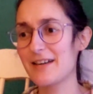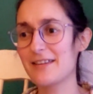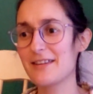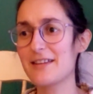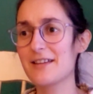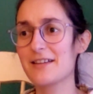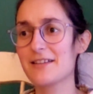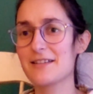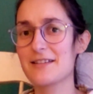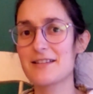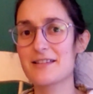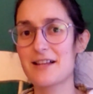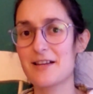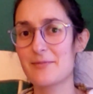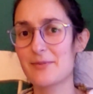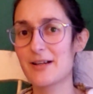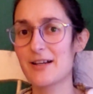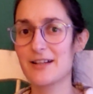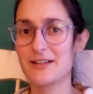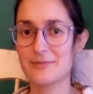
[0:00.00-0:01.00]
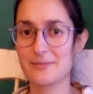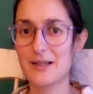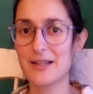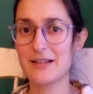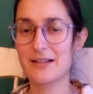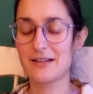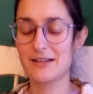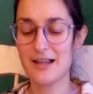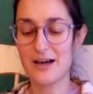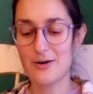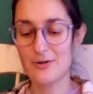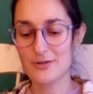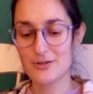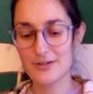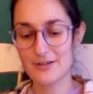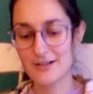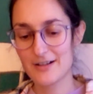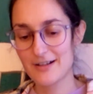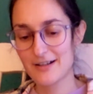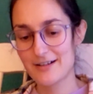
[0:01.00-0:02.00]
think this time I kind of made it
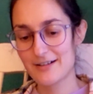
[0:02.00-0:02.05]
louder,